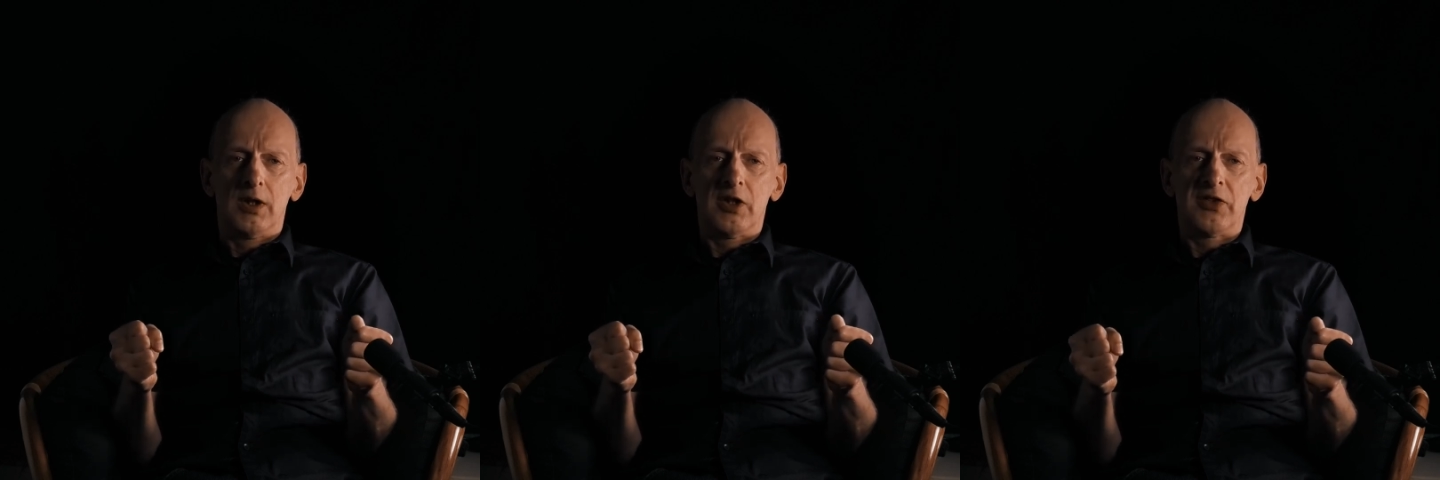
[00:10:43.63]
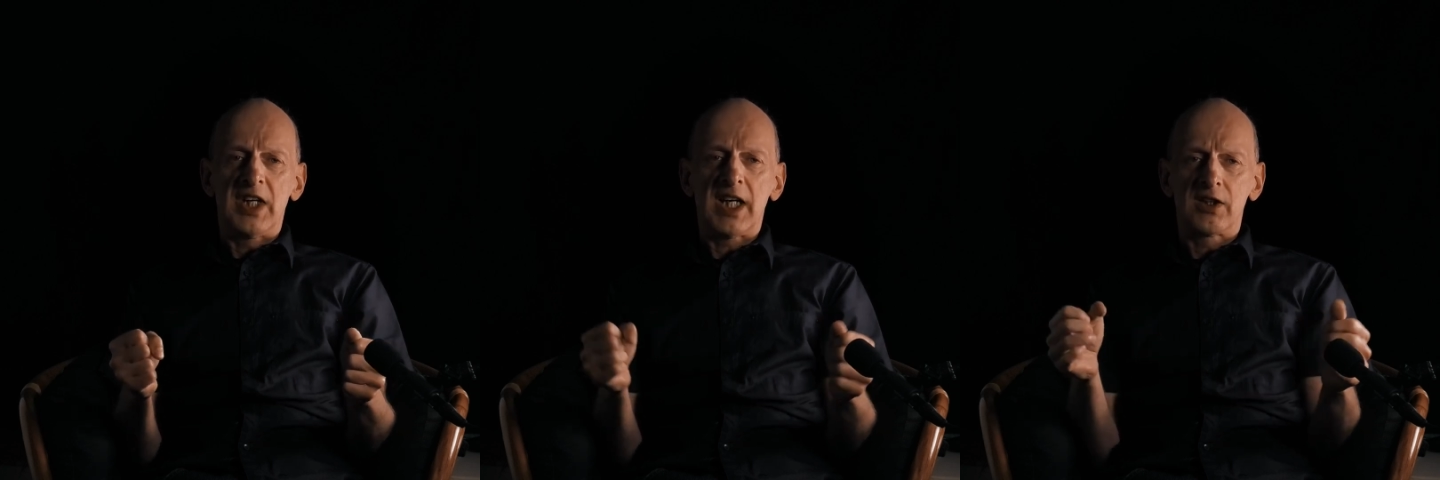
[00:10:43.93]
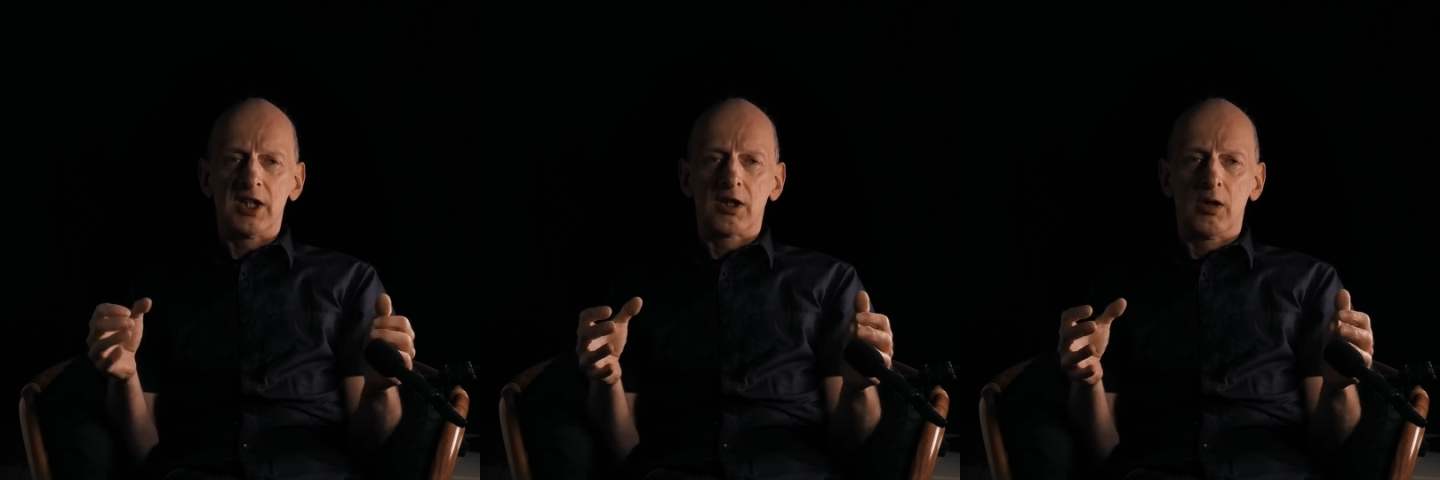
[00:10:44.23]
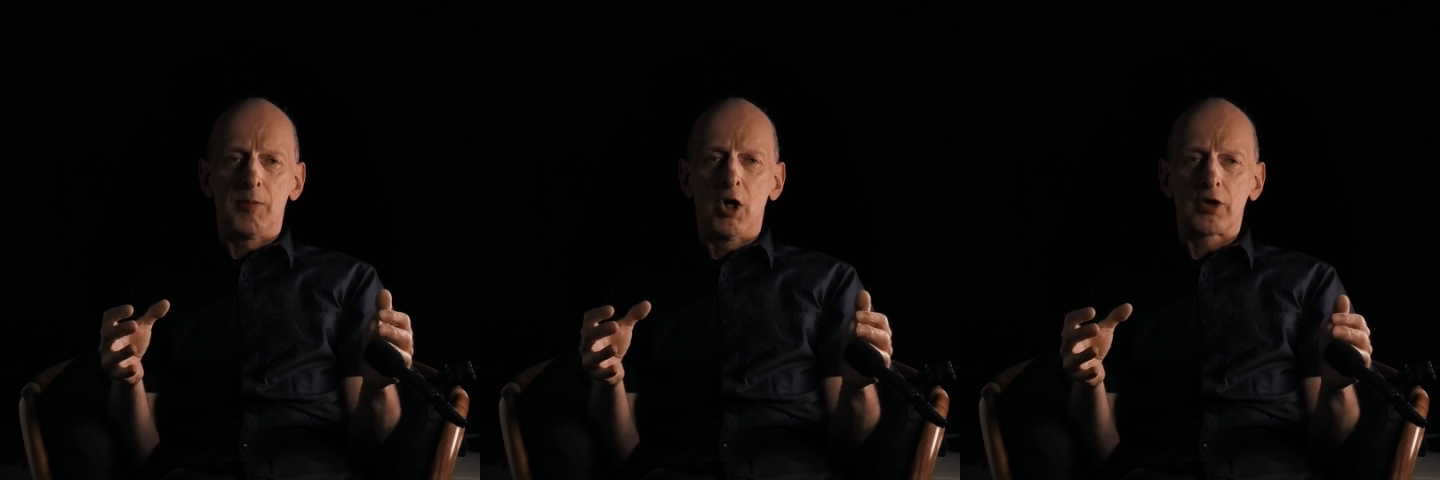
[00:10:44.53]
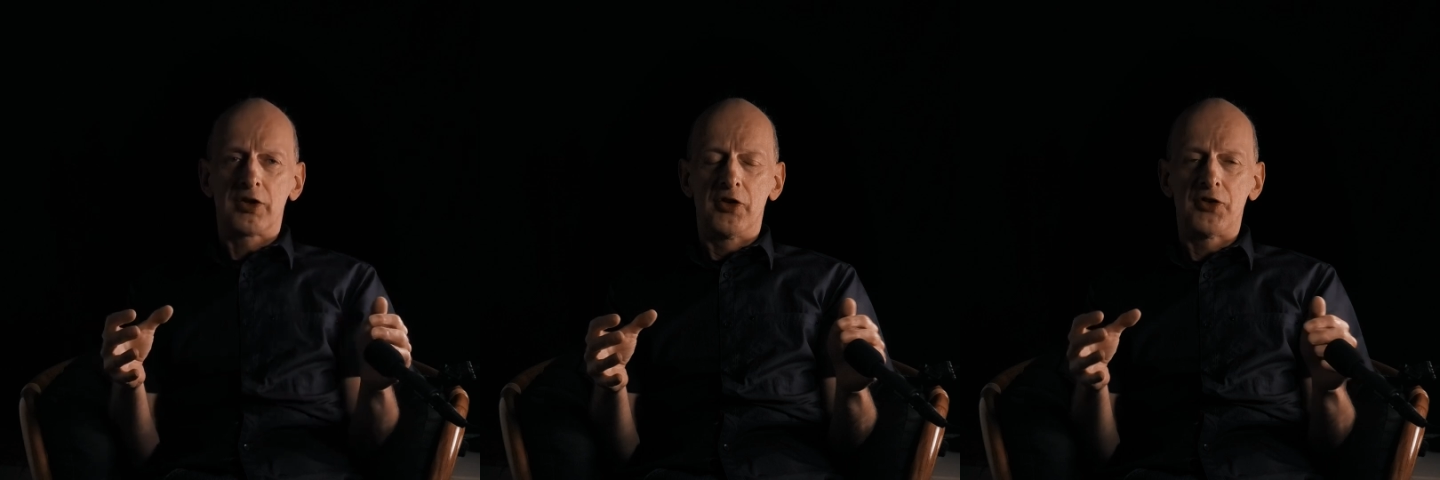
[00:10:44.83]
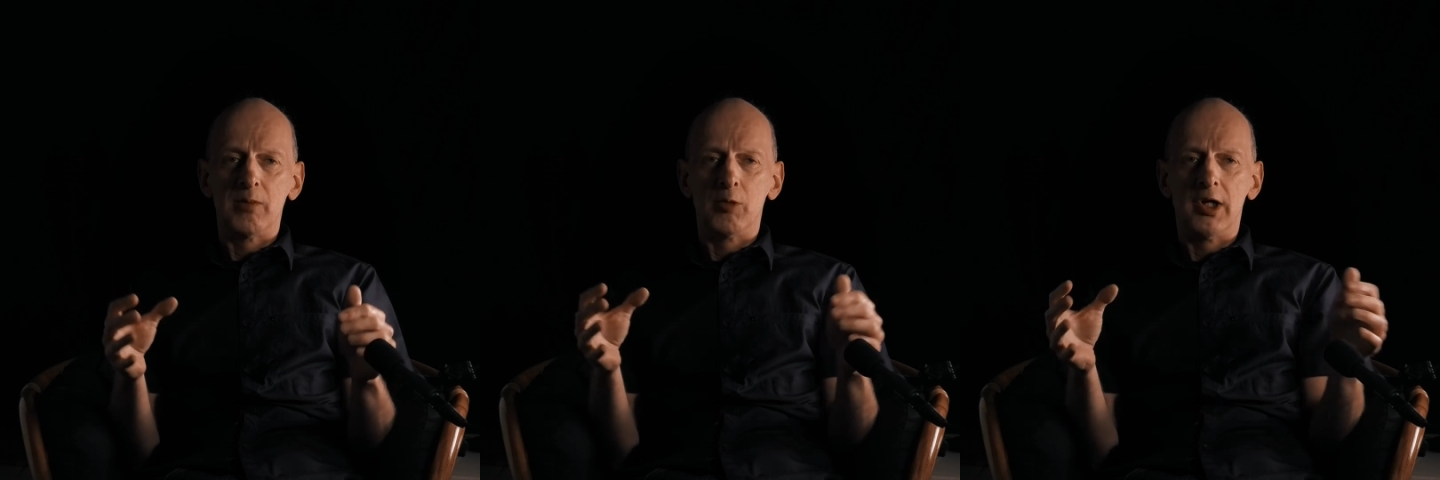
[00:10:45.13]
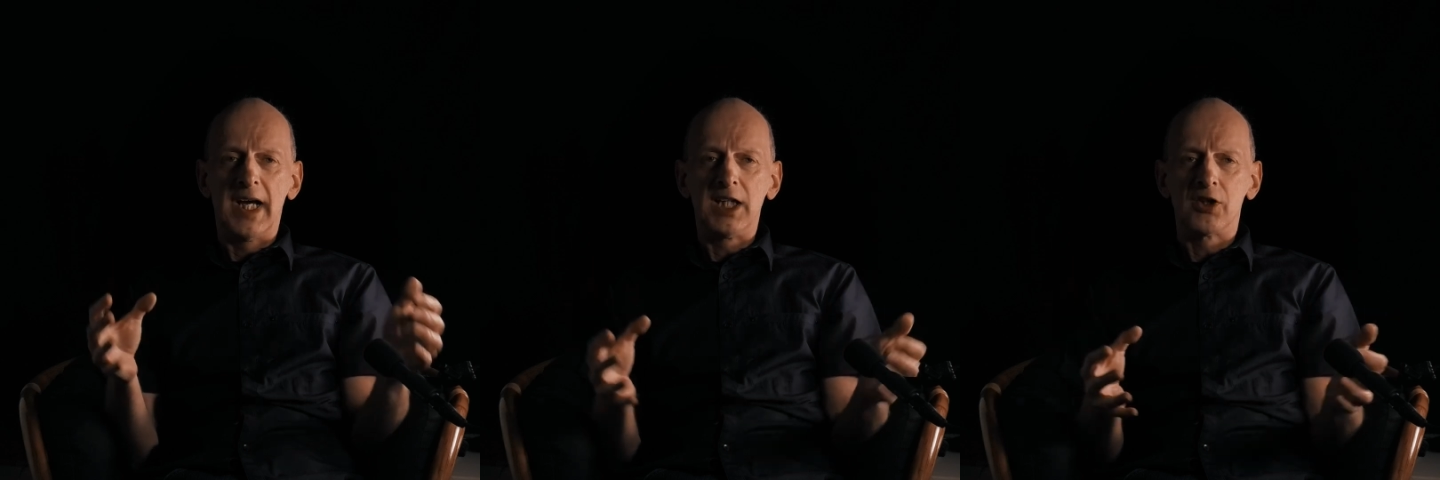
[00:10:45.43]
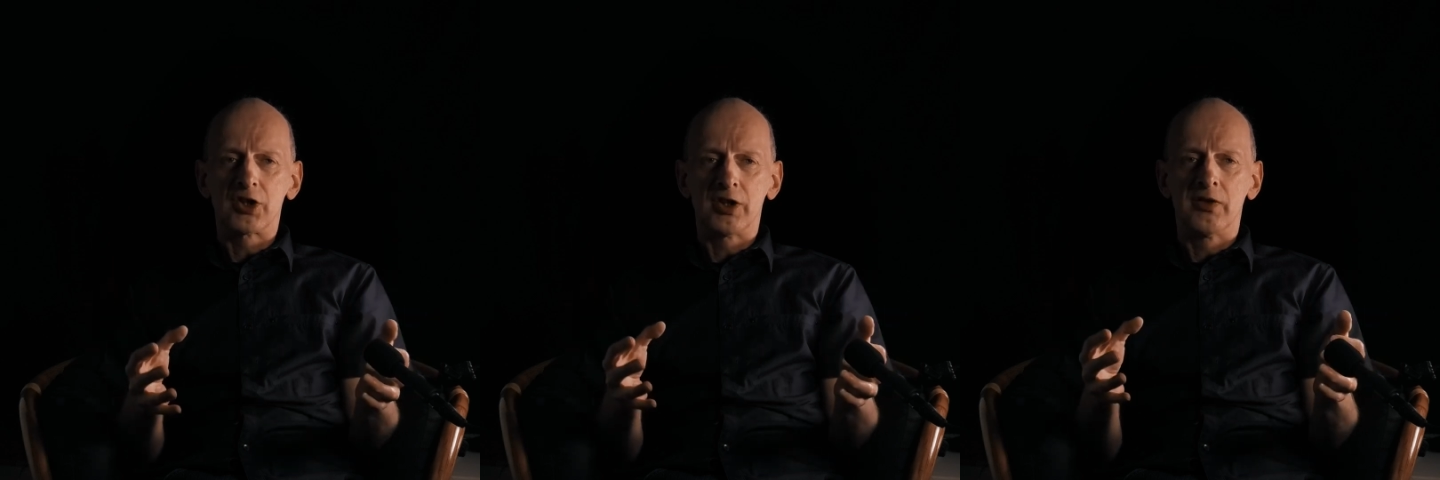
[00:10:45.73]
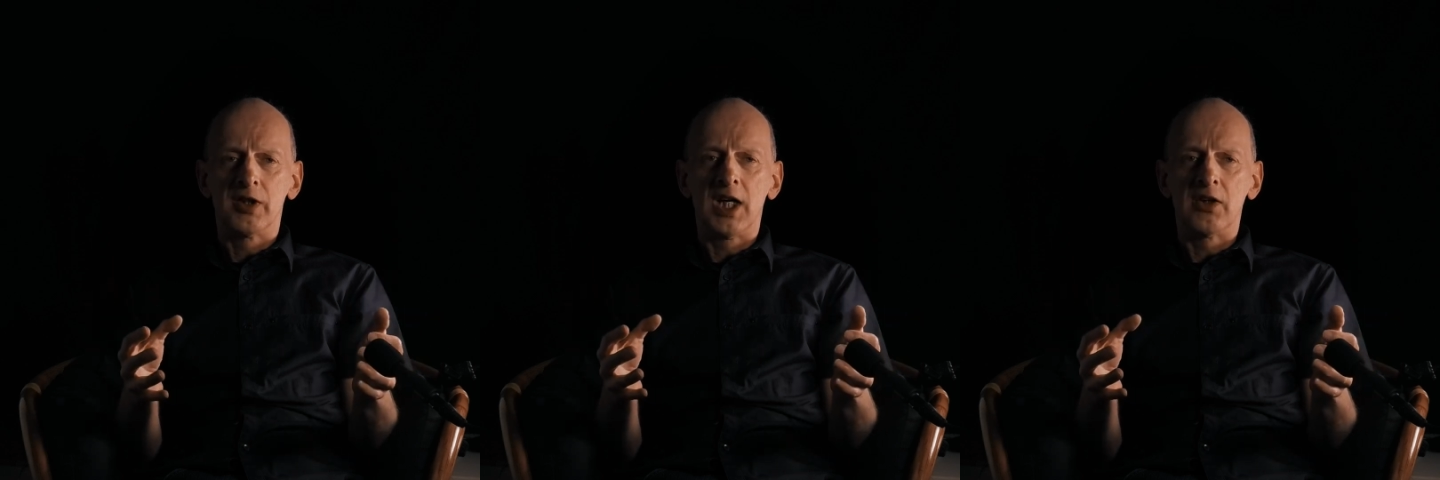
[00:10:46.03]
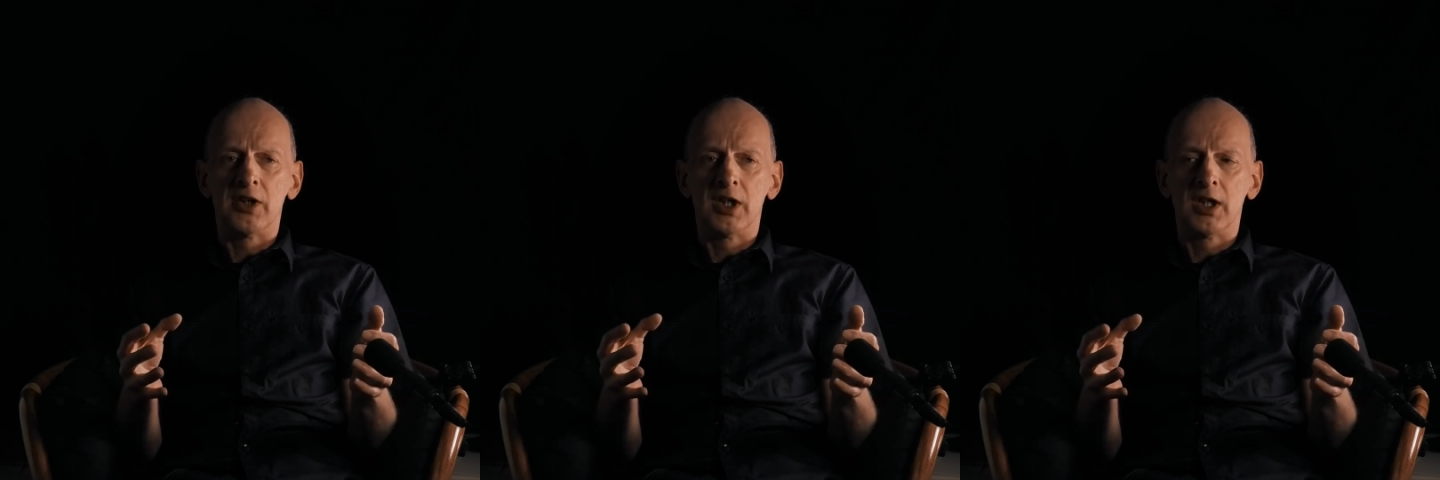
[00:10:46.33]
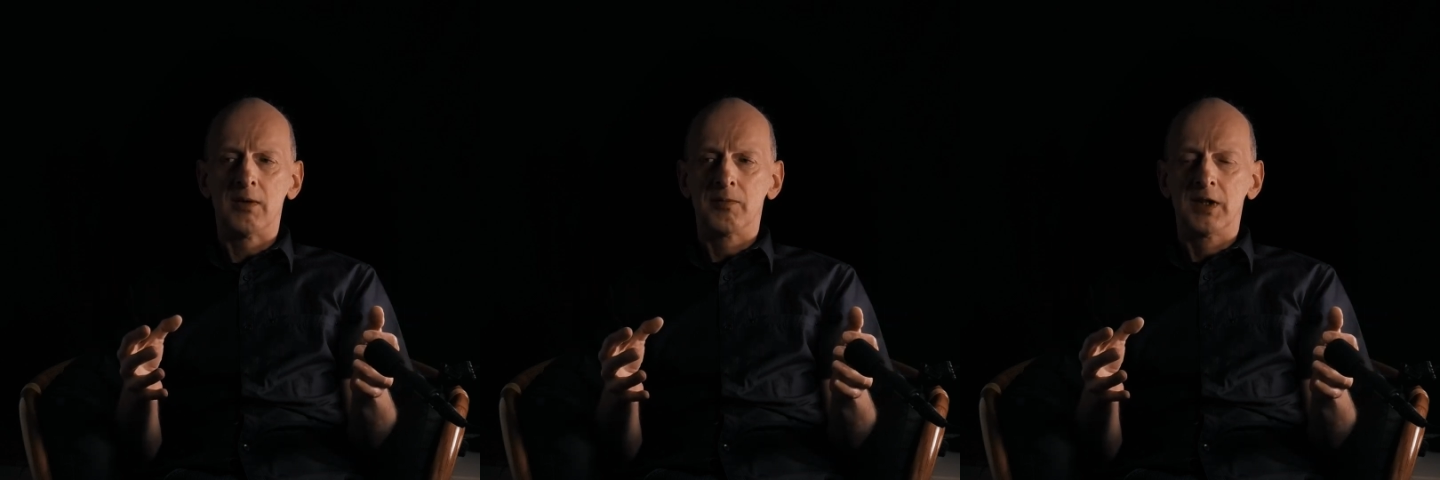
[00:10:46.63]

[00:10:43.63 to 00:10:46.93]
the technical part, the simulation and